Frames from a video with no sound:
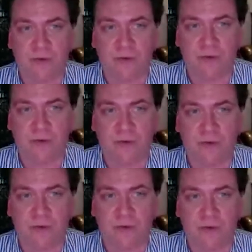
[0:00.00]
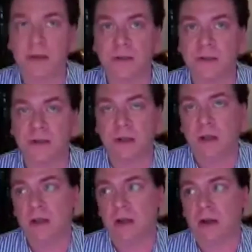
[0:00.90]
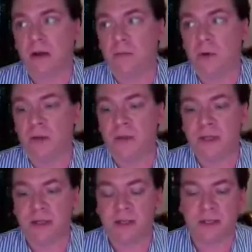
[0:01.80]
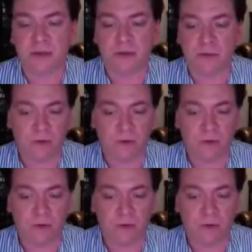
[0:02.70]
to acknowledge authentic history